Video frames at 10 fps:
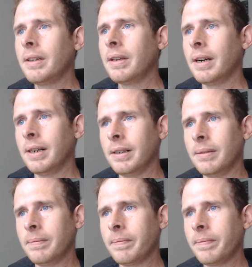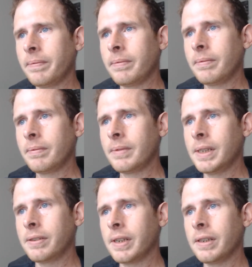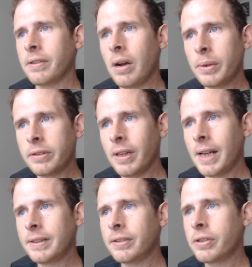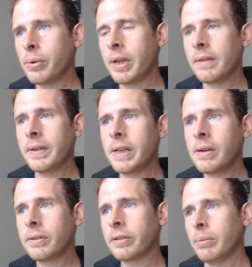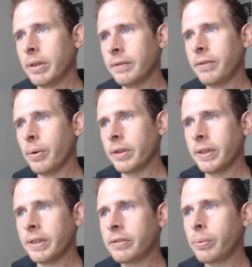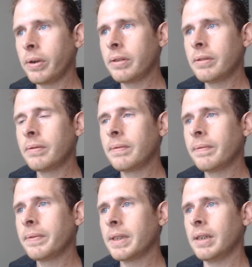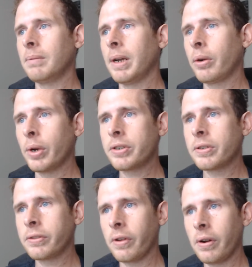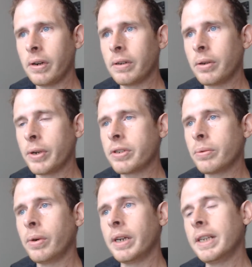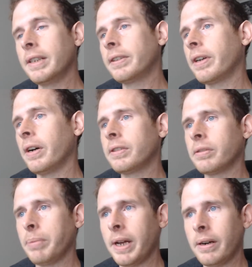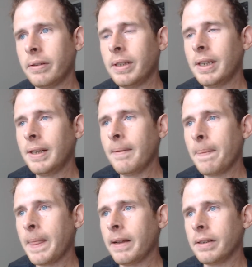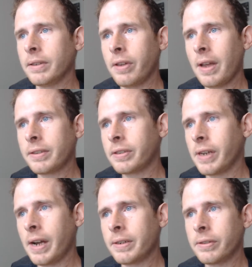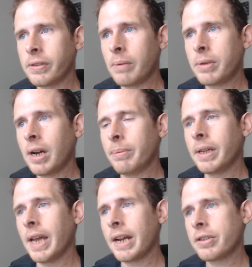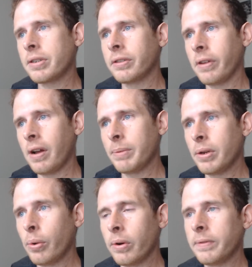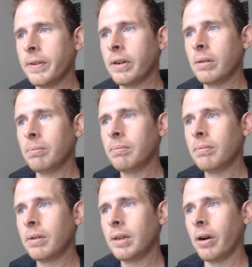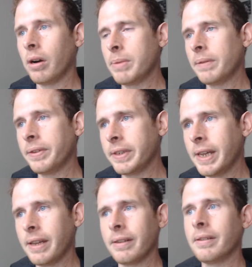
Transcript: Um, he says, always like these Q&A videos, so I'm looking forward to this one. Uh, my questions are, question one, any thoughts about uh, Zack Snyder's upcoming action zombie horror film, Army of the Dead?